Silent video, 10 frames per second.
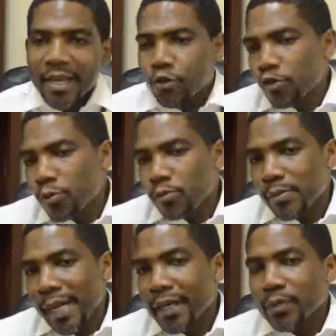
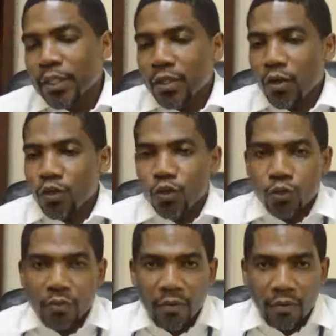metoclopramide, which is also
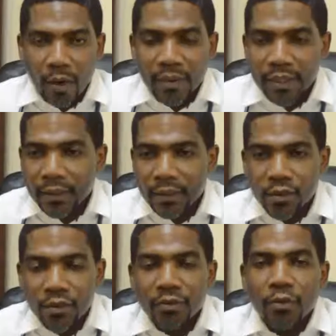used for vomiting
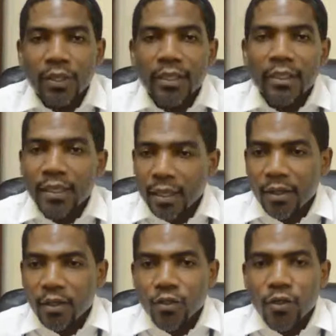and so forth,
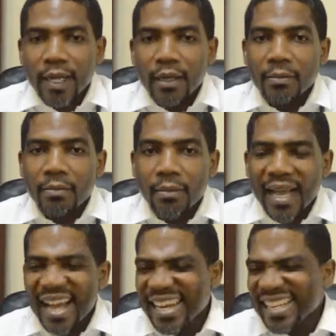can also help.
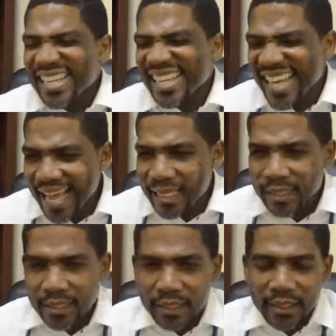And the
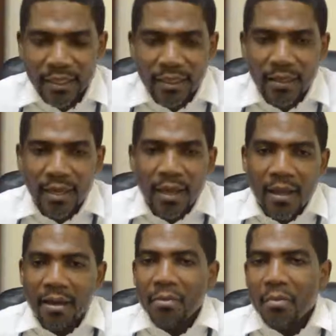last and least
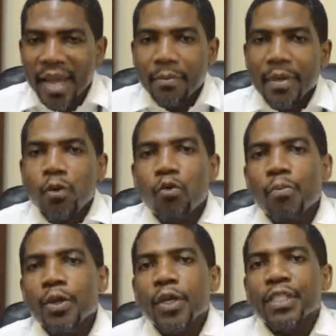might be
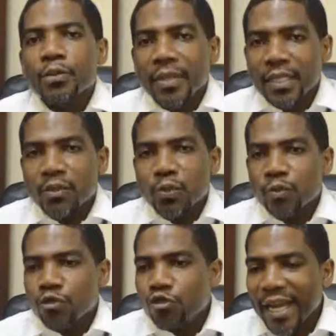opioid-based,
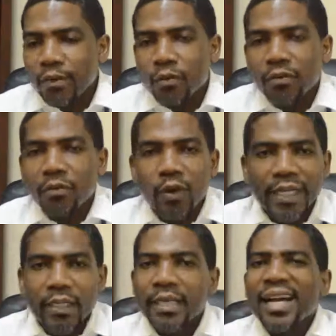which we try to
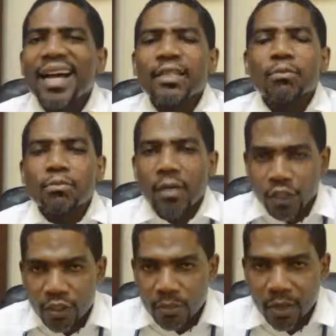avoid as
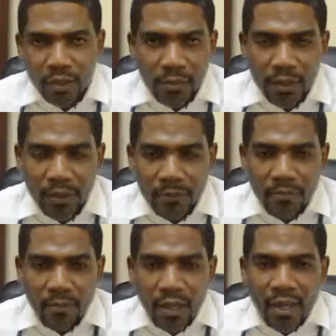much as possible.
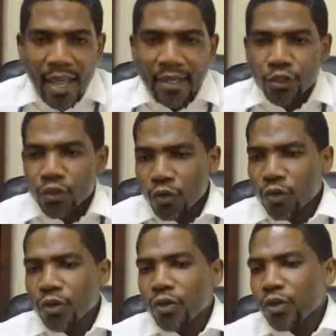And
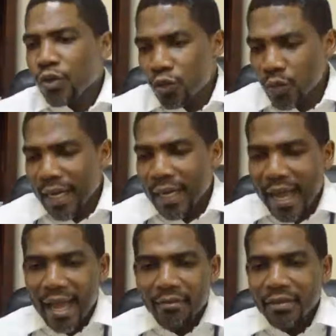so you can
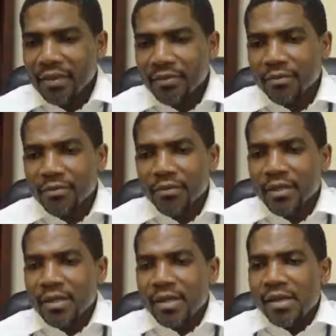have even